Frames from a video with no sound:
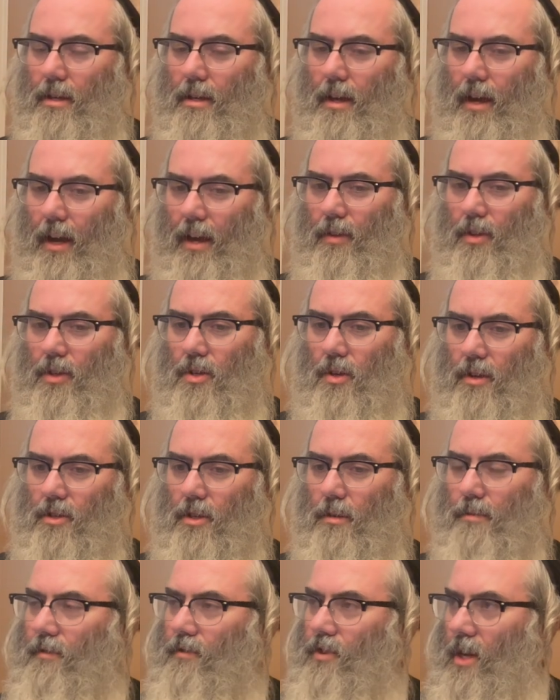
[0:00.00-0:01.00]
and this
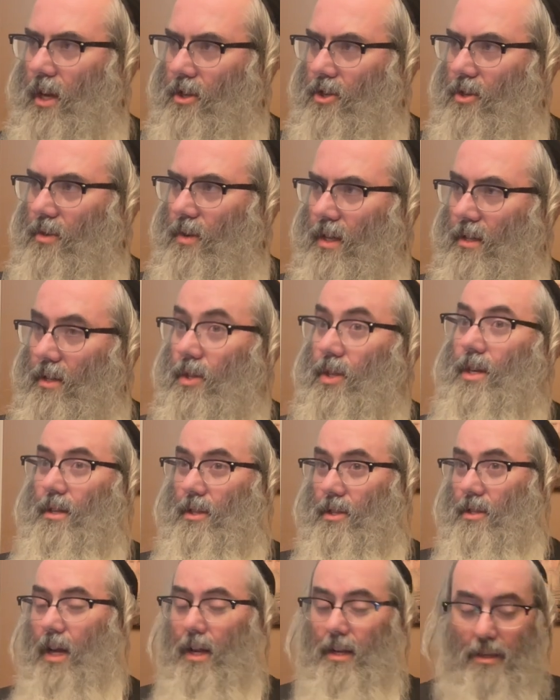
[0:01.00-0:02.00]
concept of Shashua, to the
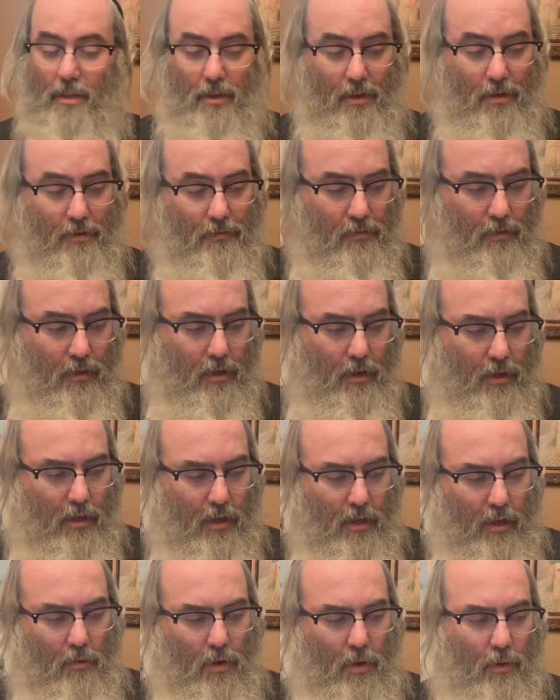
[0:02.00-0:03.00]
extent
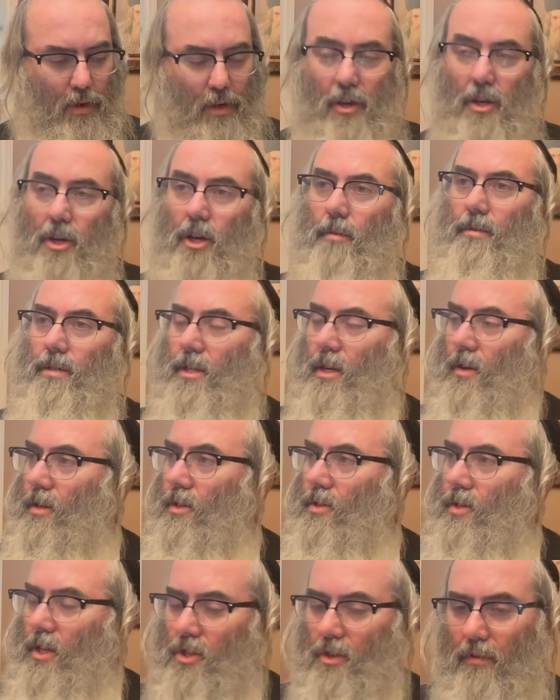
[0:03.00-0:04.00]
where one of the
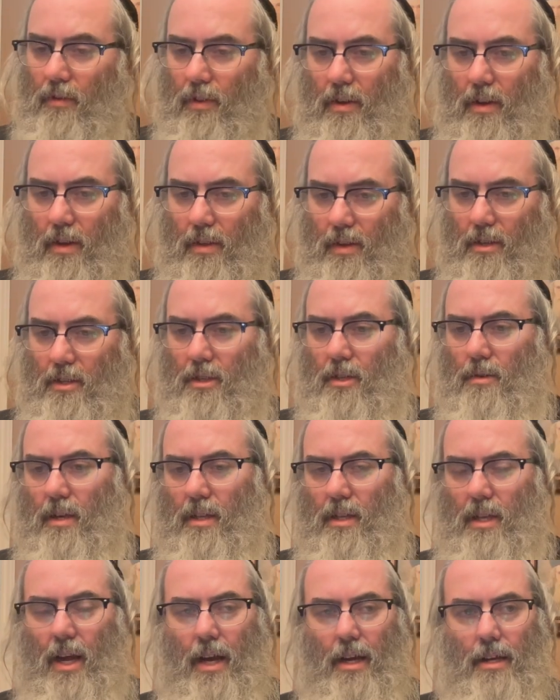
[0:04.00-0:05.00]
commentaries says over there, I think it's the
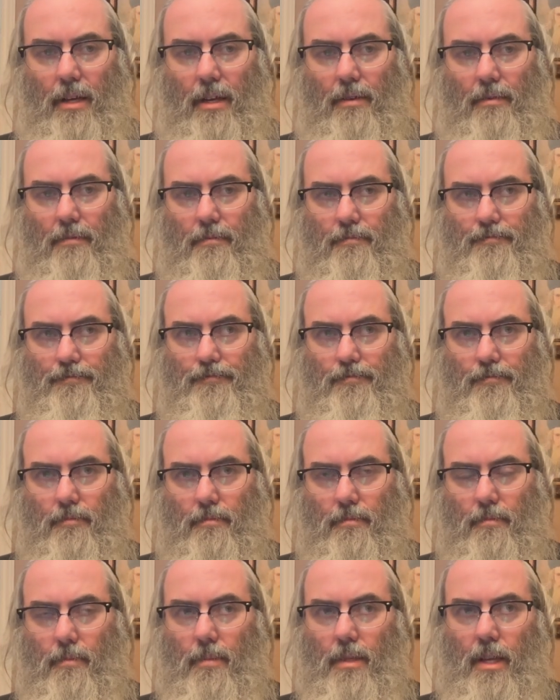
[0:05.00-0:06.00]
Radak,
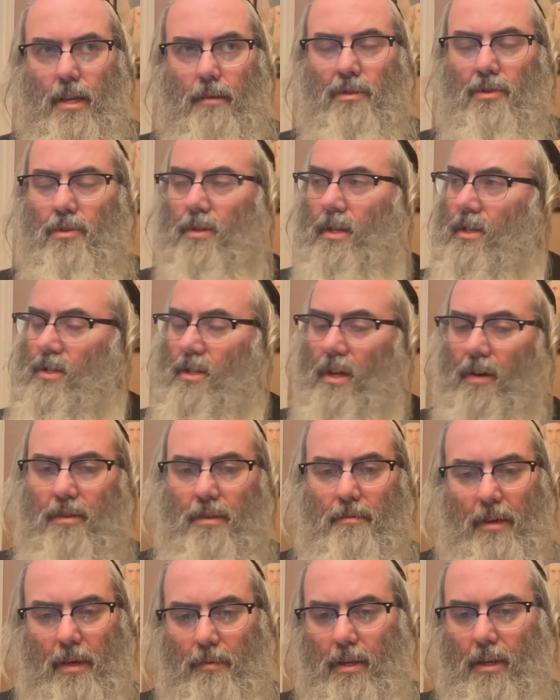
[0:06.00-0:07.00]
Mitzudas
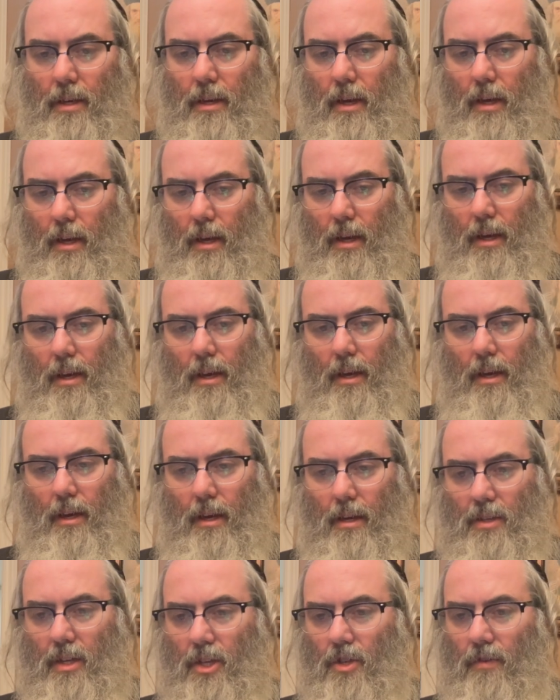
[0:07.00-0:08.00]
David maybe,
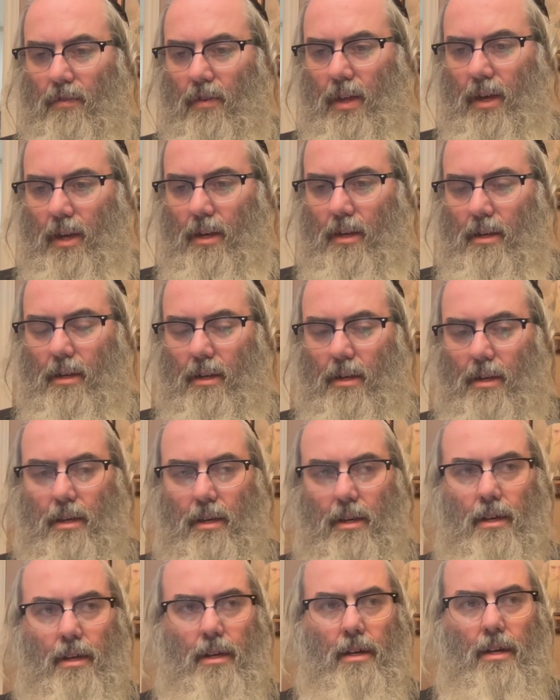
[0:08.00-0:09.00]
says over there,
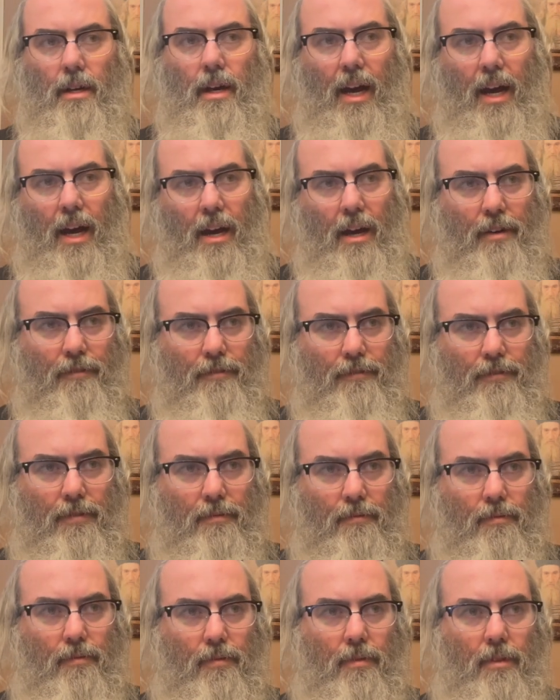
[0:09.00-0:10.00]
Ka'av
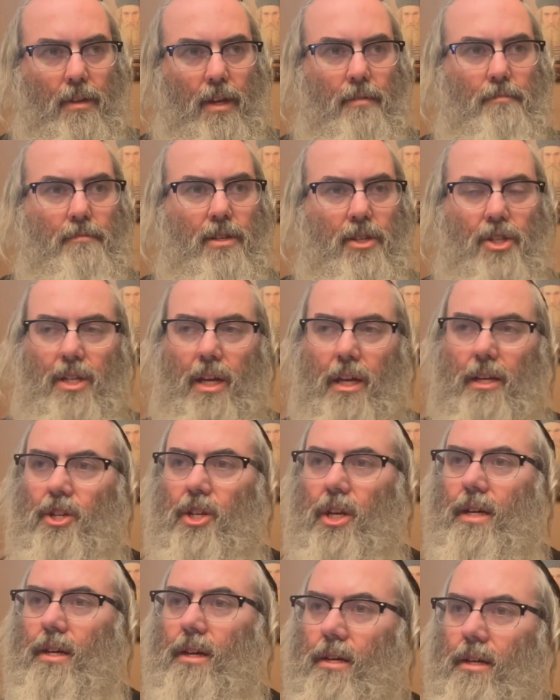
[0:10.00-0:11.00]

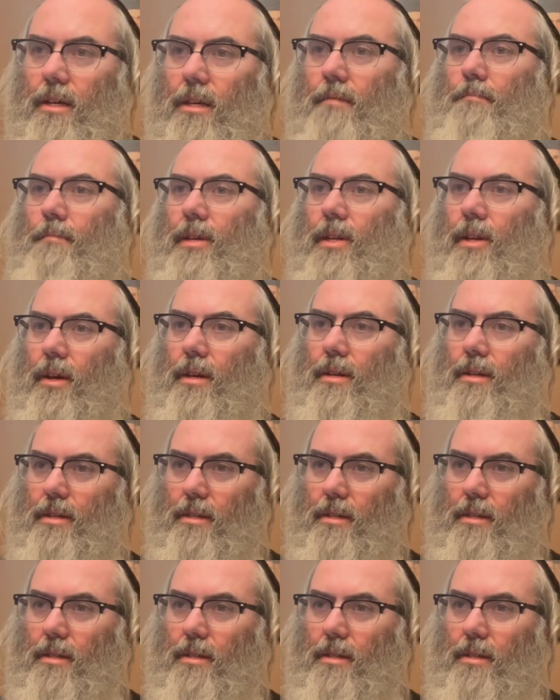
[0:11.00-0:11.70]
hamishtashea im benoi,